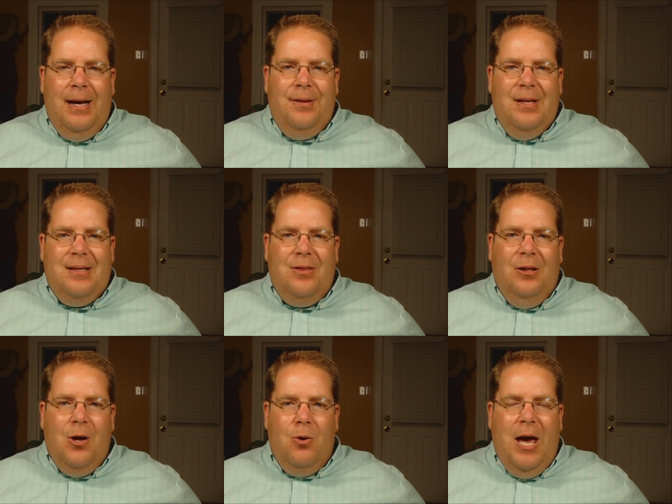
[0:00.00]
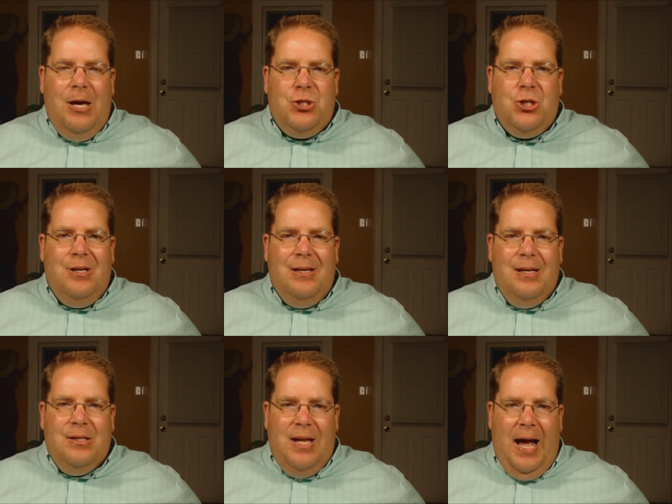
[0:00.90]
and the, the location
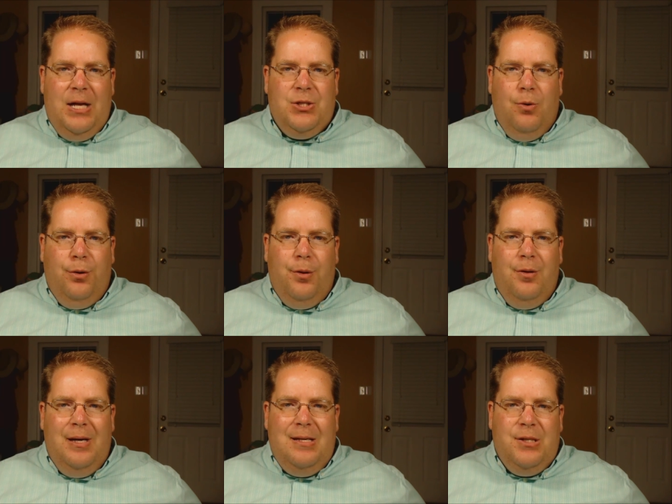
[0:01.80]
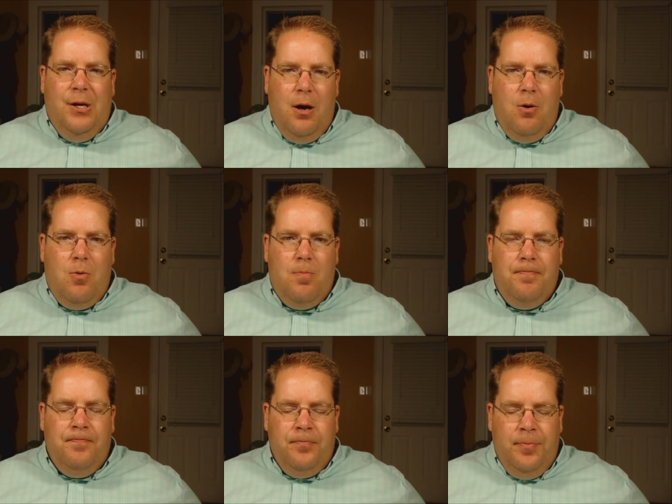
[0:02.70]
is Nazareth. He's at home.
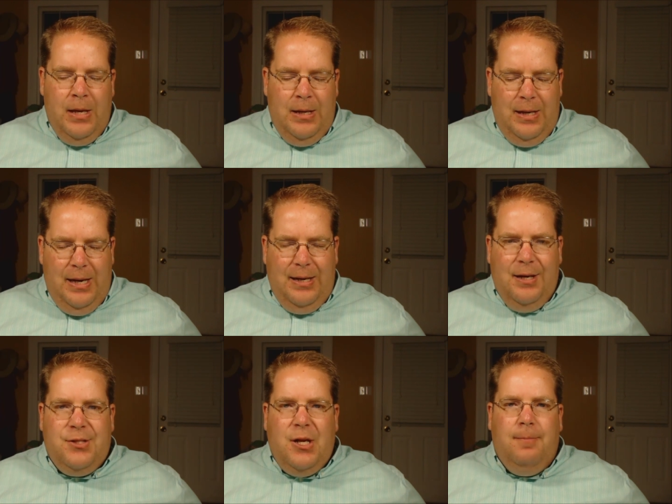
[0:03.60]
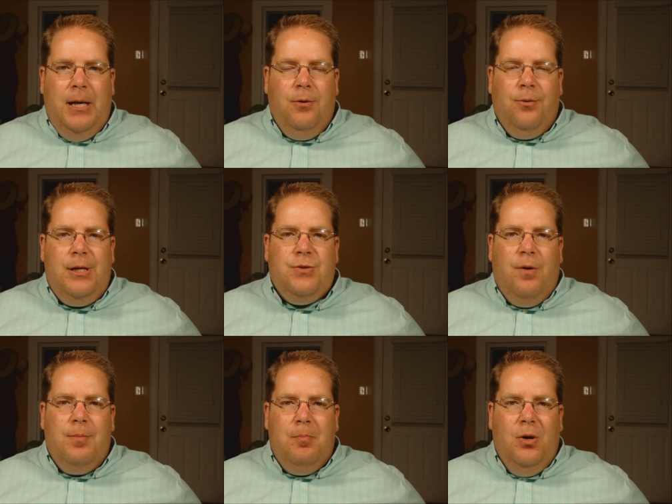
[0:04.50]
He gets up, he reads
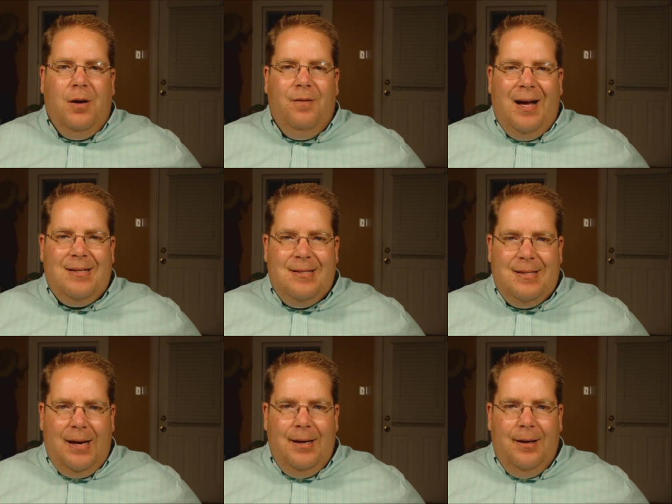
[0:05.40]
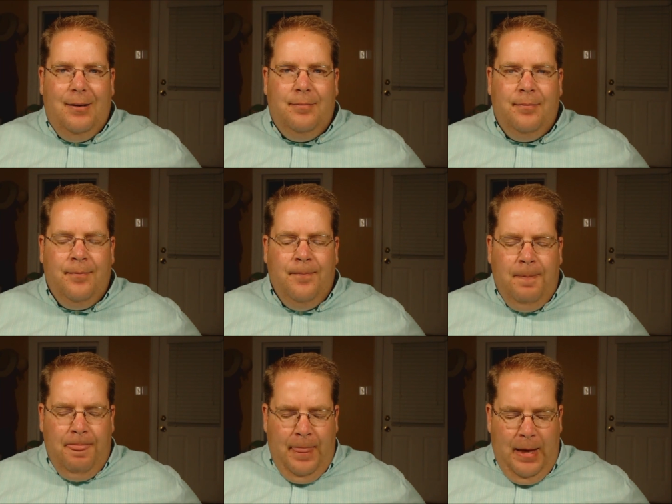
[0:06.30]
from the book of Isaiah.
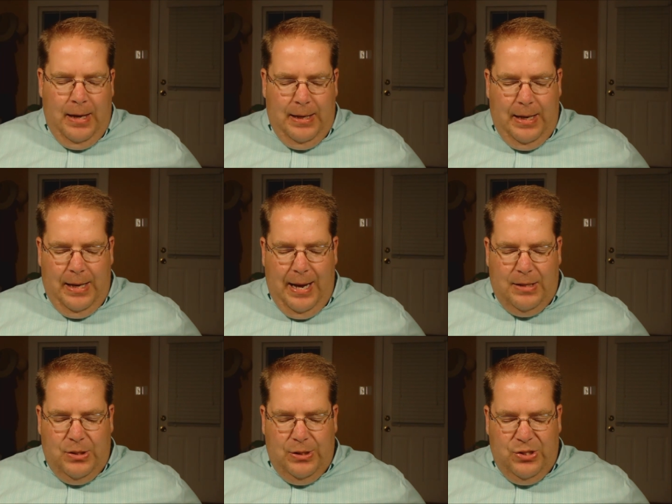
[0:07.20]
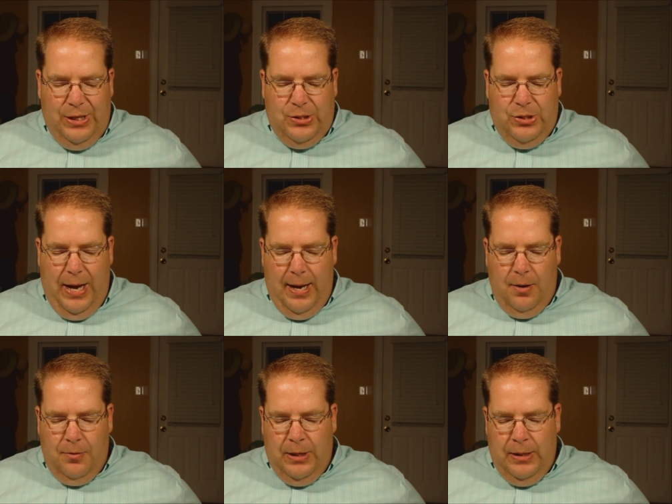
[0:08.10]
And, and as he sits
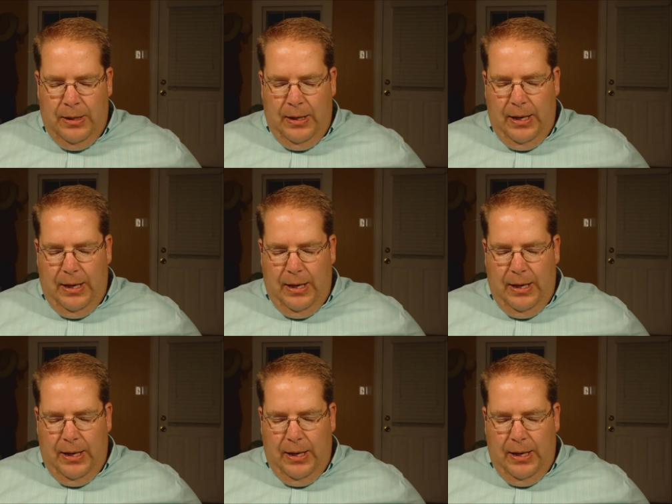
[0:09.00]
down,